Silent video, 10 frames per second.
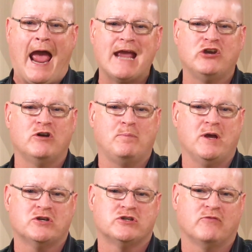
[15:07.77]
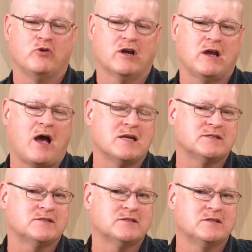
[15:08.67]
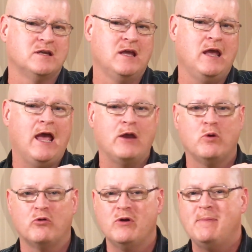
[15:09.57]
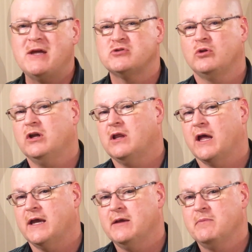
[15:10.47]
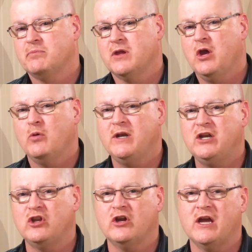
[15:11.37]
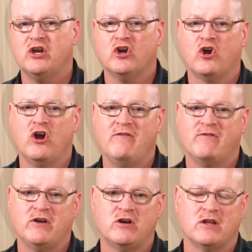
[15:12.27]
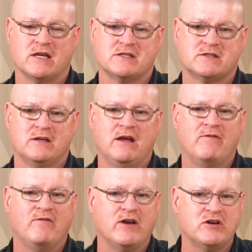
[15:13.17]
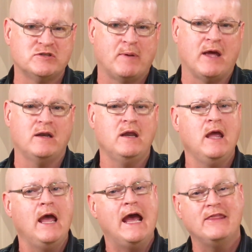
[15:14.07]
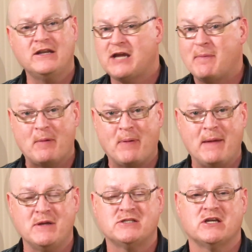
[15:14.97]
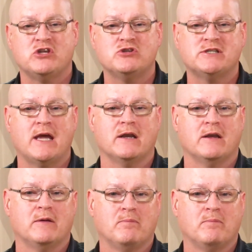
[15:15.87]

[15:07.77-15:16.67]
accurate picture of what it costs and what rebates will look like, we need to look at your current vendor list, vendor spend, and the type of payments that you send.